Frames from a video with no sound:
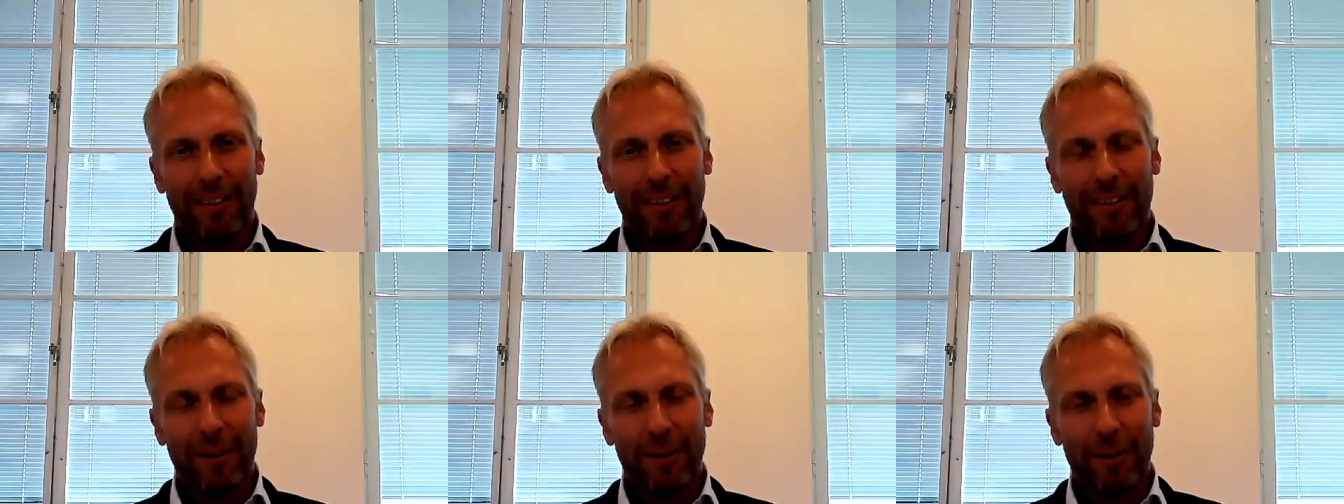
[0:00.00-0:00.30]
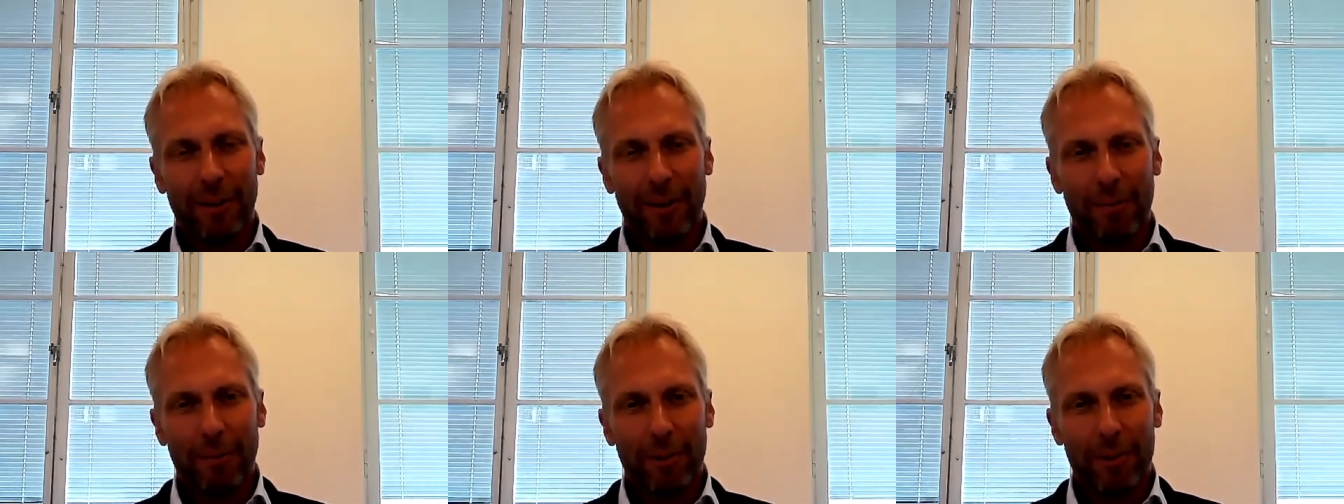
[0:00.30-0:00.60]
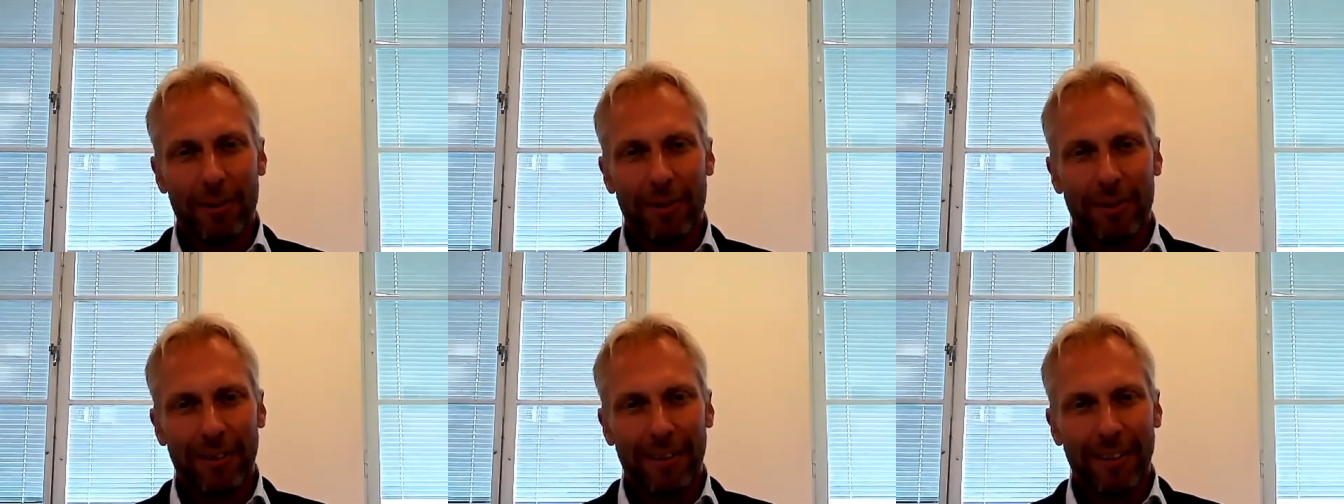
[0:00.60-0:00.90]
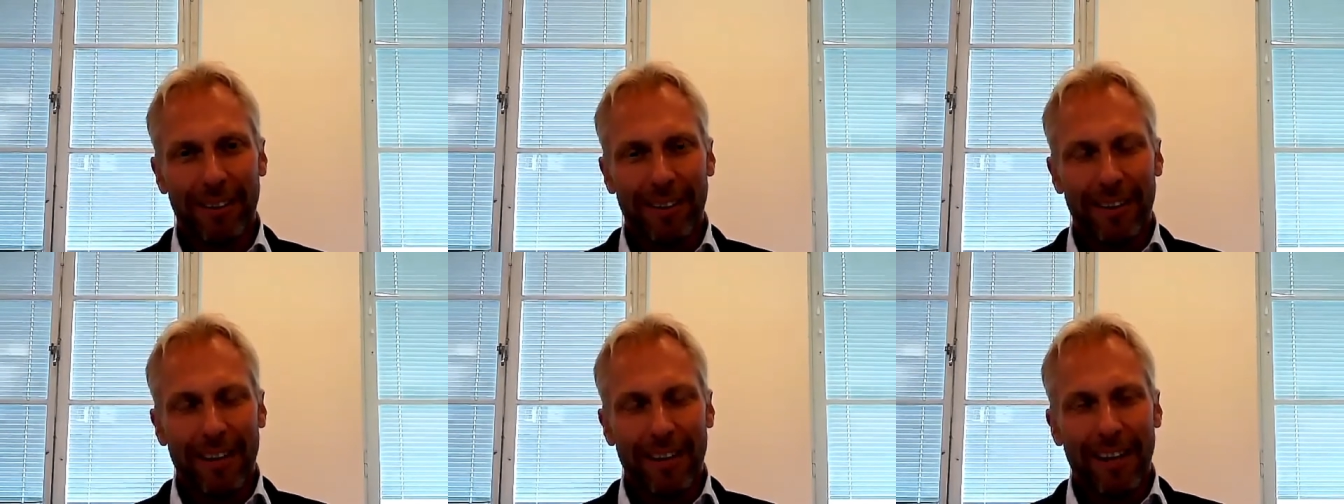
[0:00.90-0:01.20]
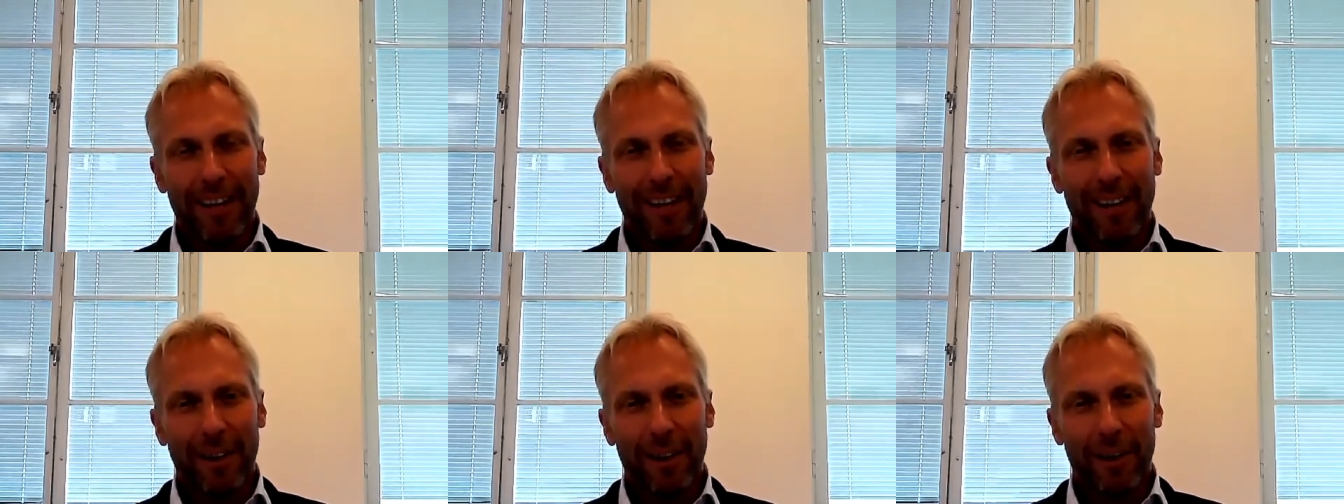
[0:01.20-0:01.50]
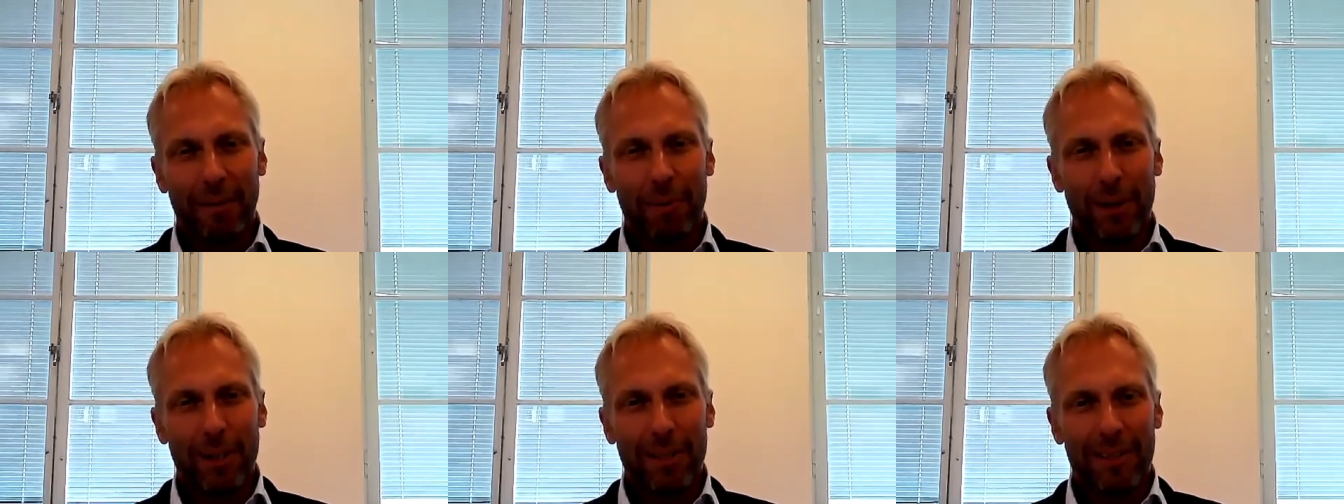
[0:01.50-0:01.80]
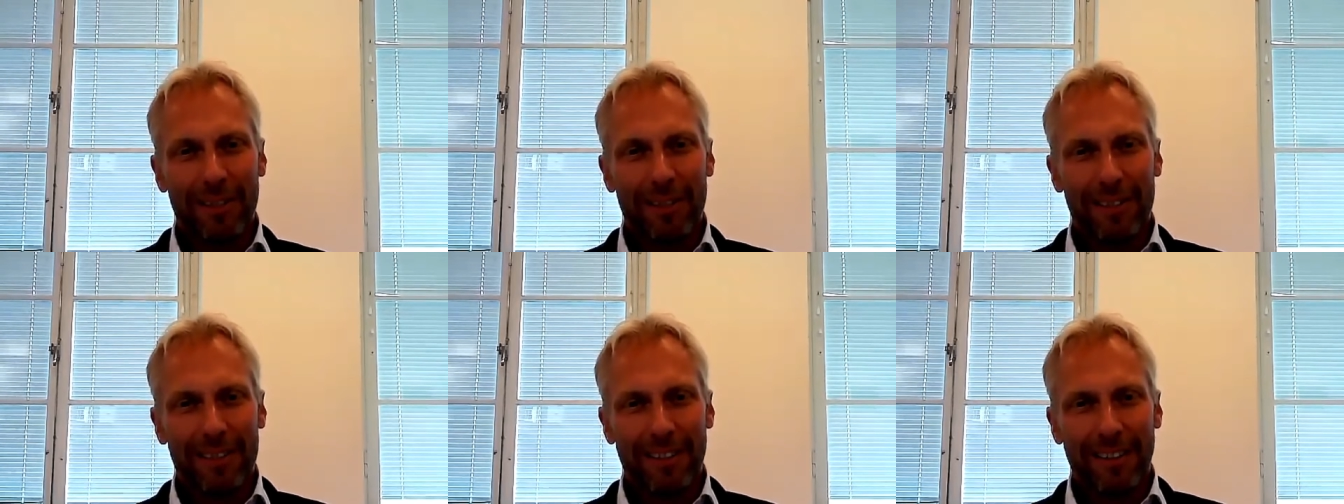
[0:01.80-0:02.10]
you know he was he liked
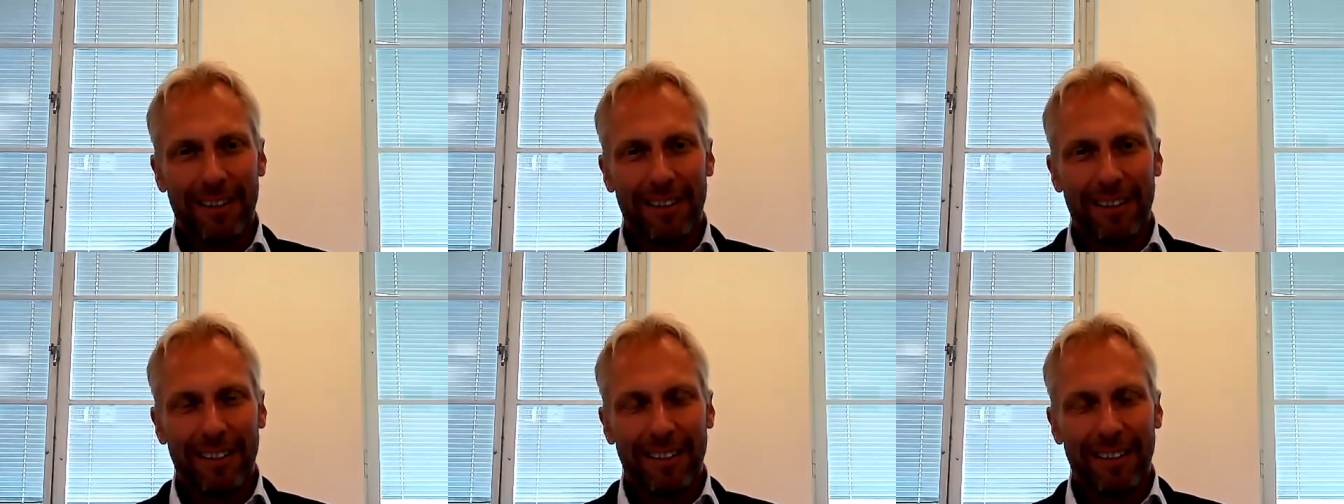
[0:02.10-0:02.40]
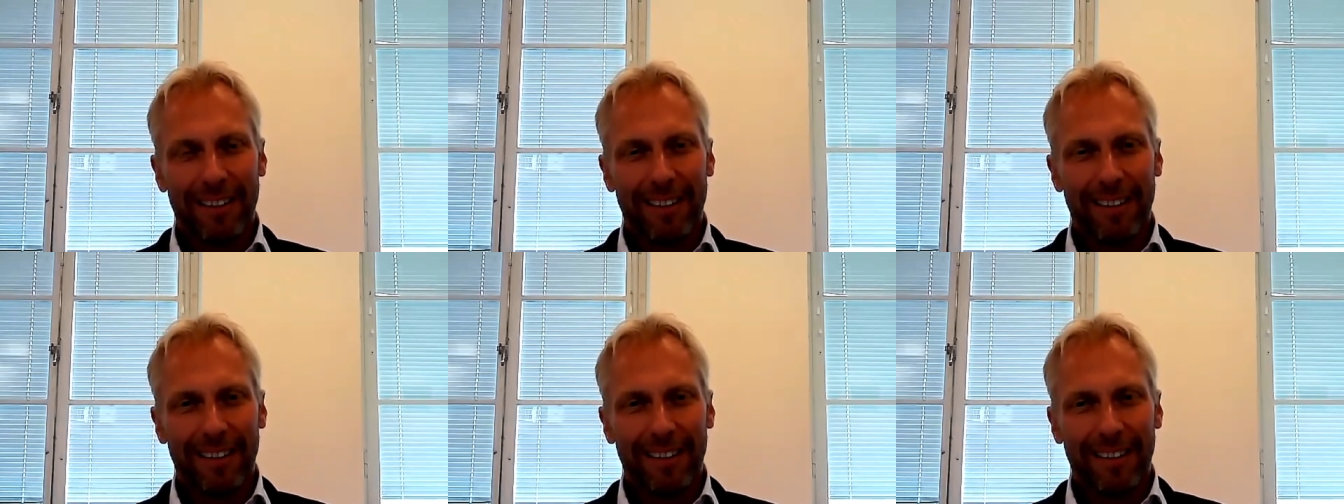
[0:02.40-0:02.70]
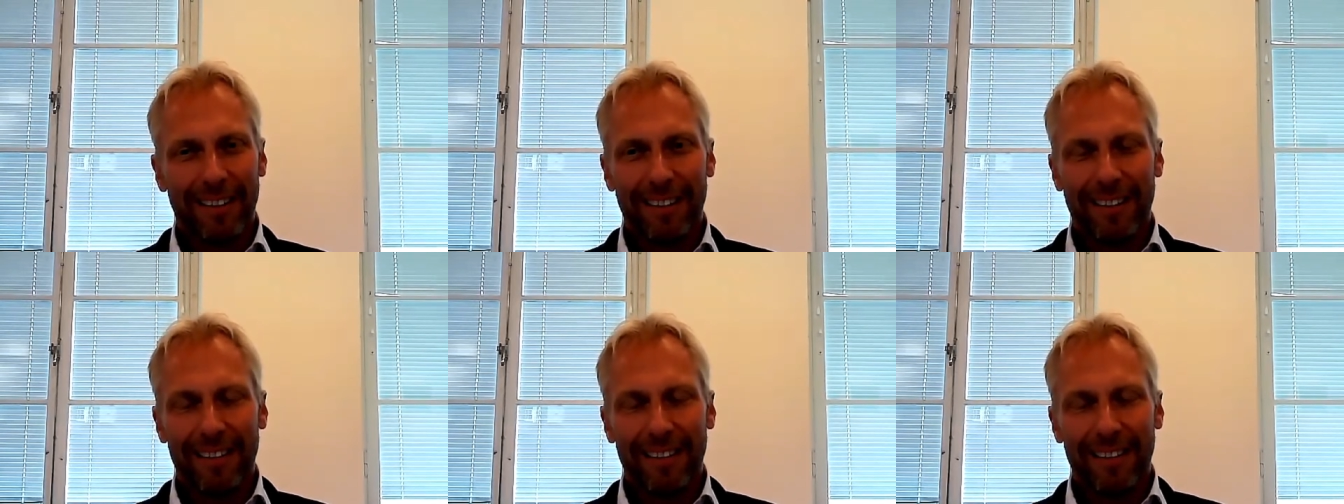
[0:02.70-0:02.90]
business and and